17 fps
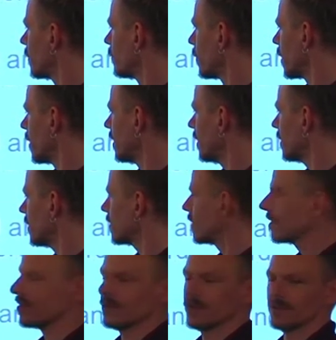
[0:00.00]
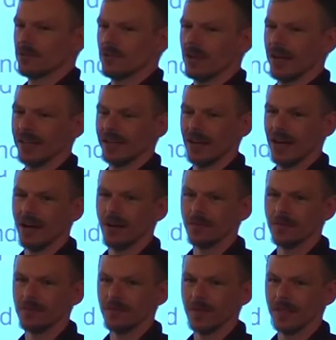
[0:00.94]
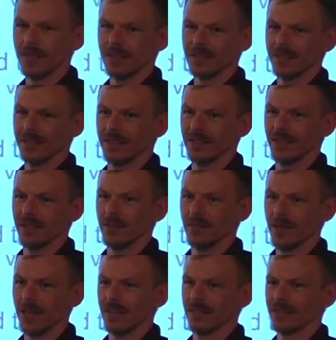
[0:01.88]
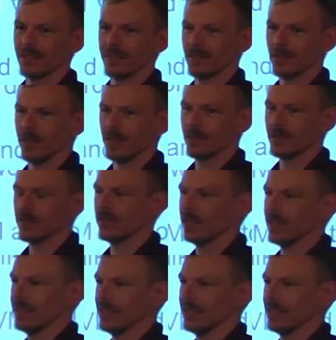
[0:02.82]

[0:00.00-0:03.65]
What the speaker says: please try it out. It's in the main distribution.